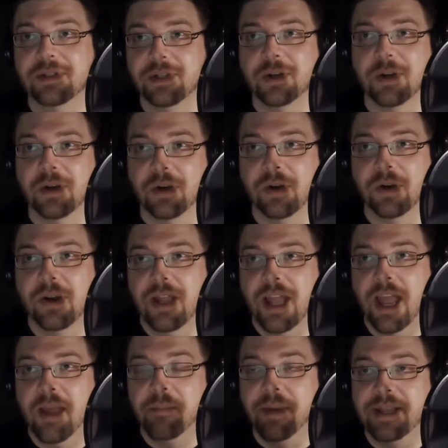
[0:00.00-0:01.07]
to her
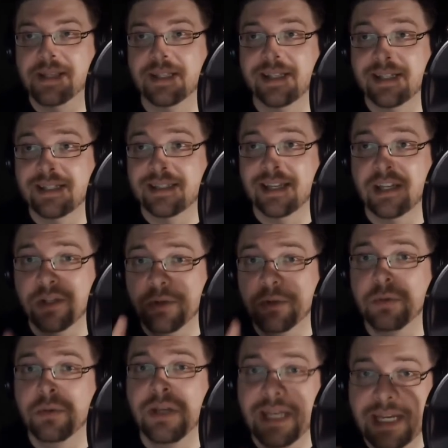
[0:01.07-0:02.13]
and basically is like,
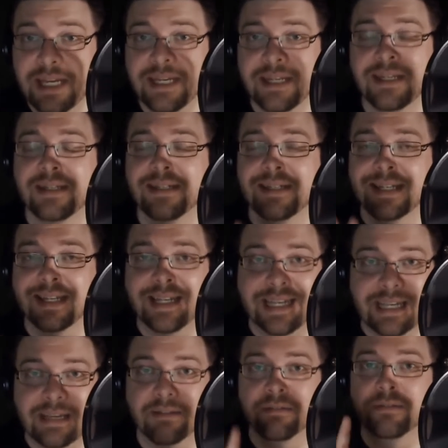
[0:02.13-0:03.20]
"You need to
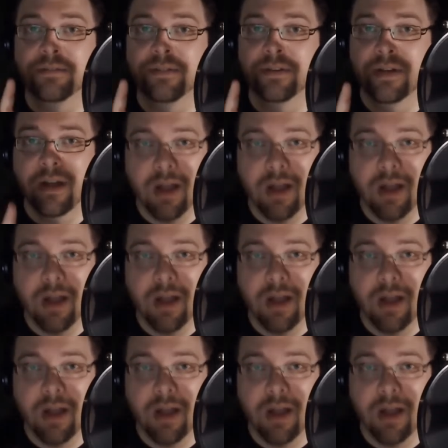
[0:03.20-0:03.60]
give